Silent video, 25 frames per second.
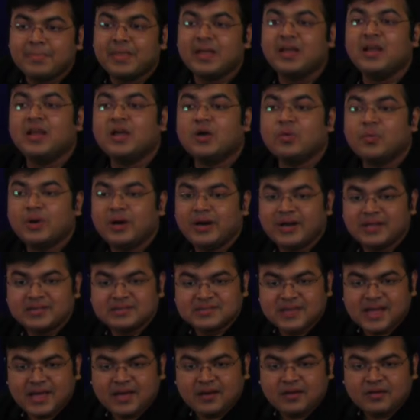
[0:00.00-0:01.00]
Illiquidity
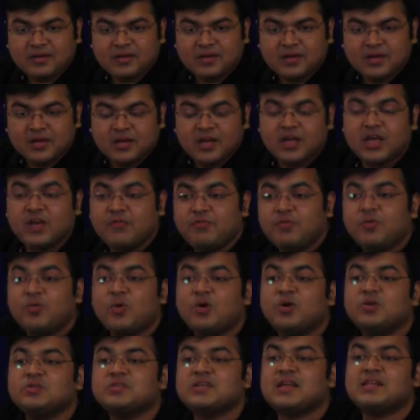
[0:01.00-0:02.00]
is there. If you
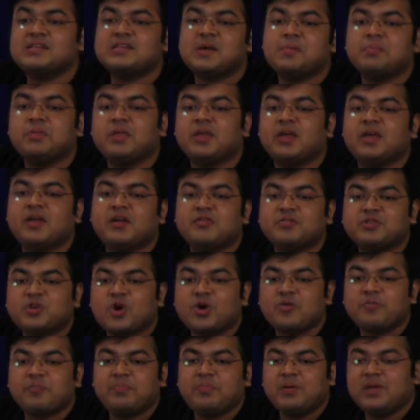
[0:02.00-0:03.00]
want to sell something in a
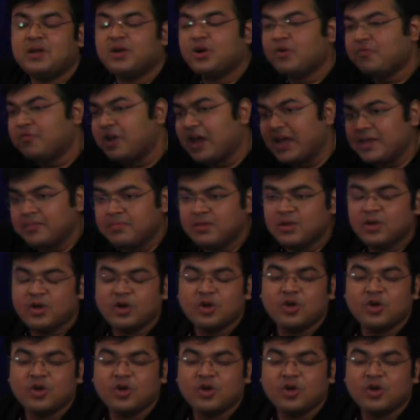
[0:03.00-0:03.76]
short period of time,